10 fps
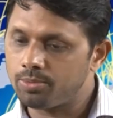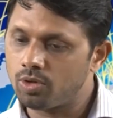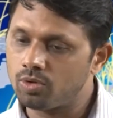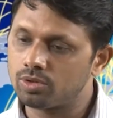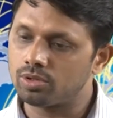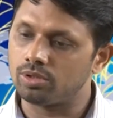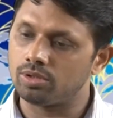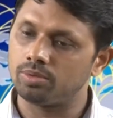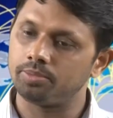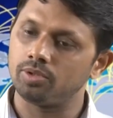about
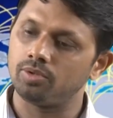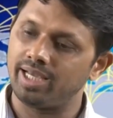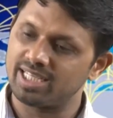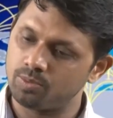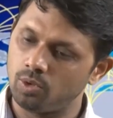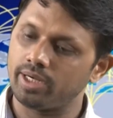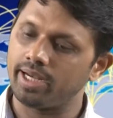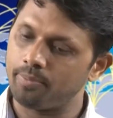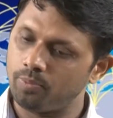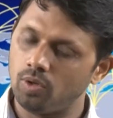export
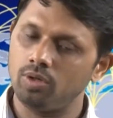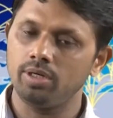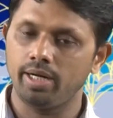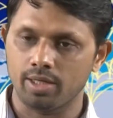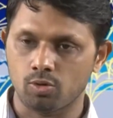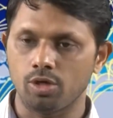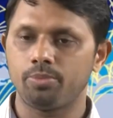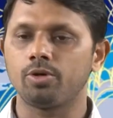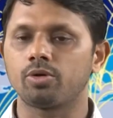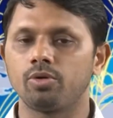and import and
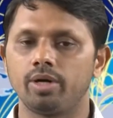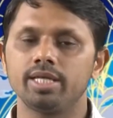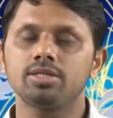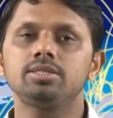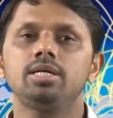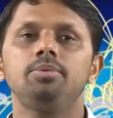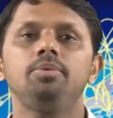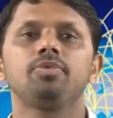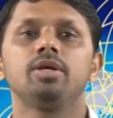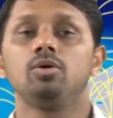quid pro quo relationship,
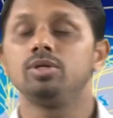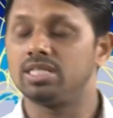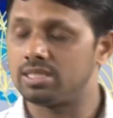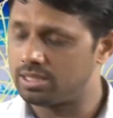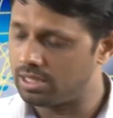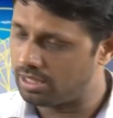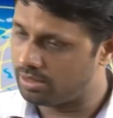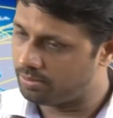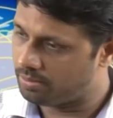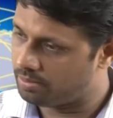which is
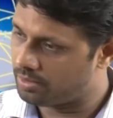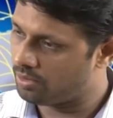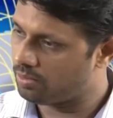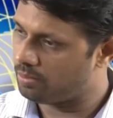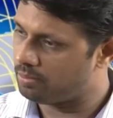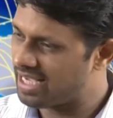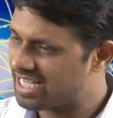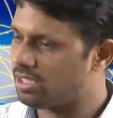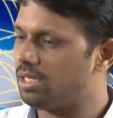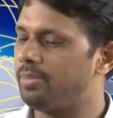
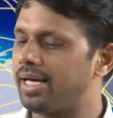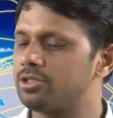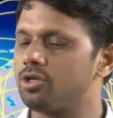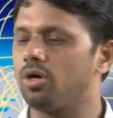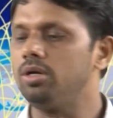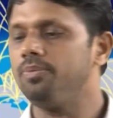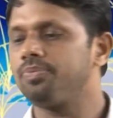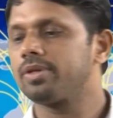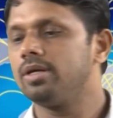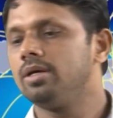majorly based on
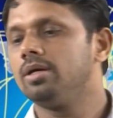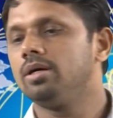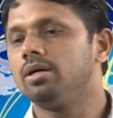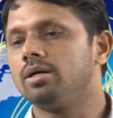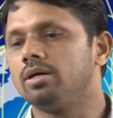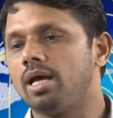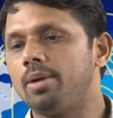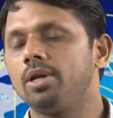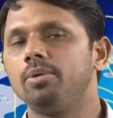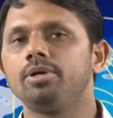
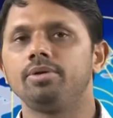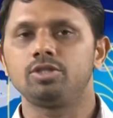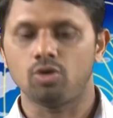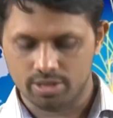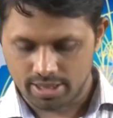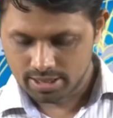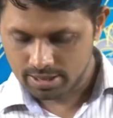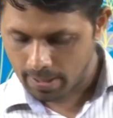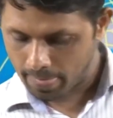availability of resources,